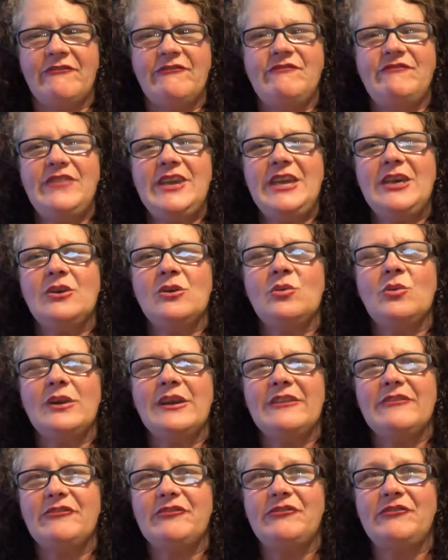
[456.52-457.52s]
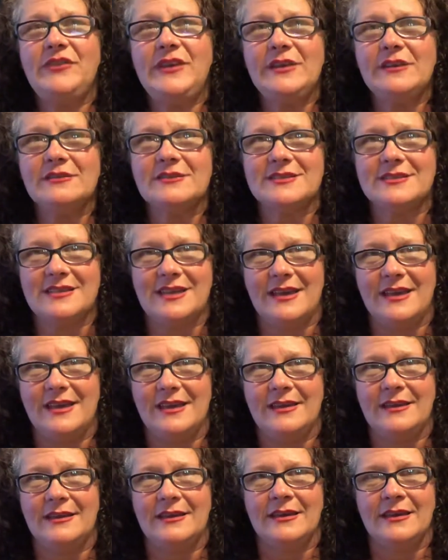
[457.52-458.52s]
Feel what it feels
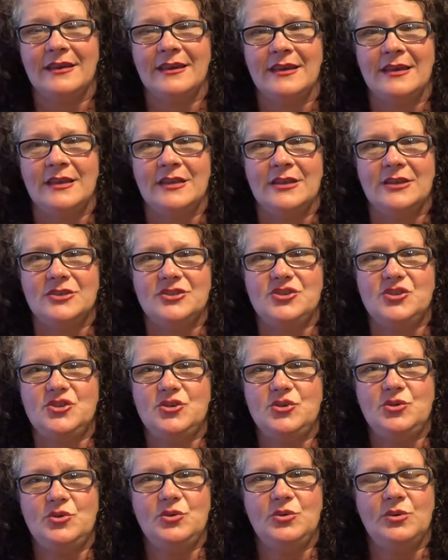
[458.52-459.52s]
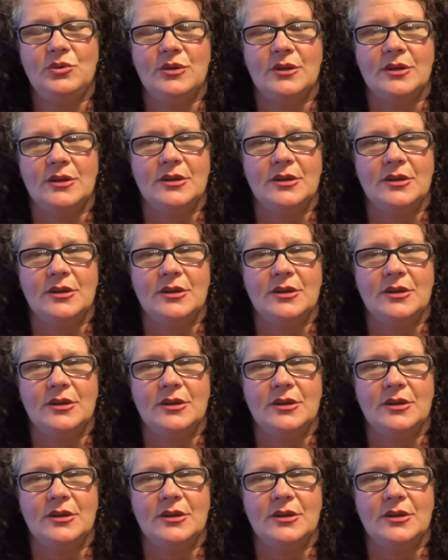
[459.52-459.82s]
like to,